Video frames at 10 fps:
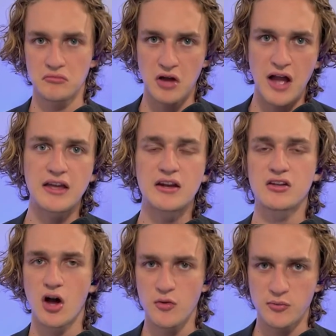I get
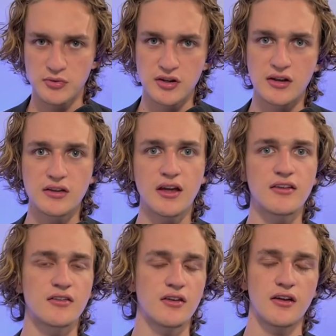along with politically
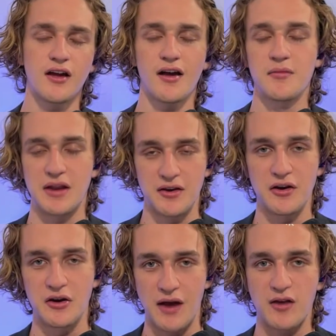as, I don't
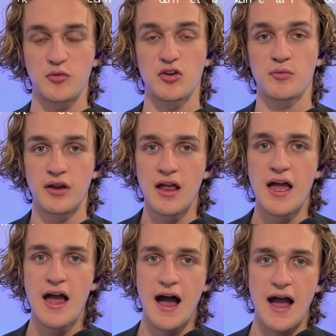interact with her, but
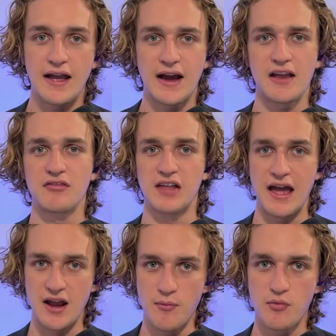I kind of
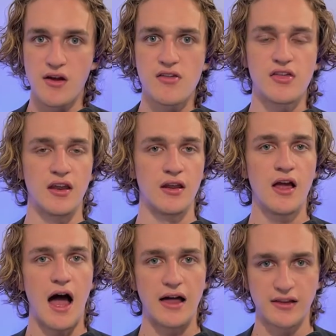line up with, and
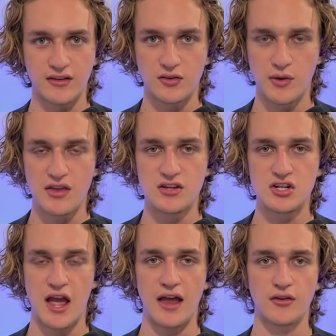I like the way that
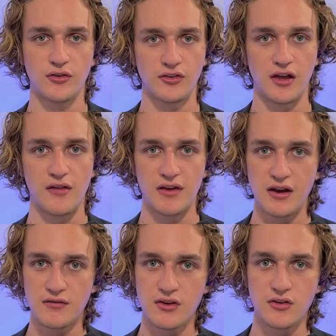she handles a lot of
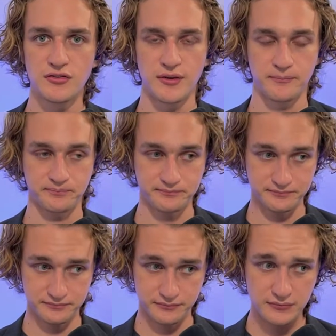interviews and
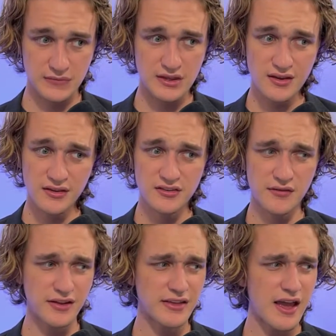stuff
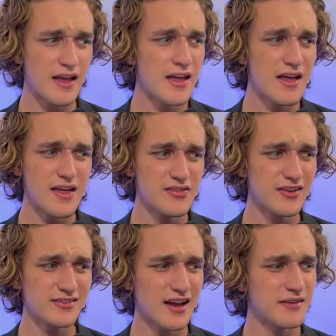like that.
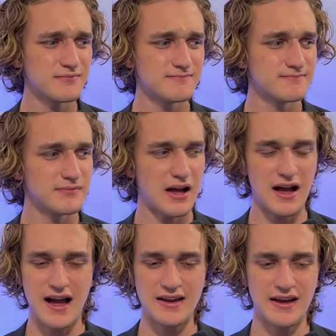This time,
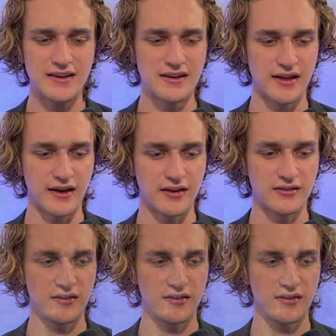I didn't like it.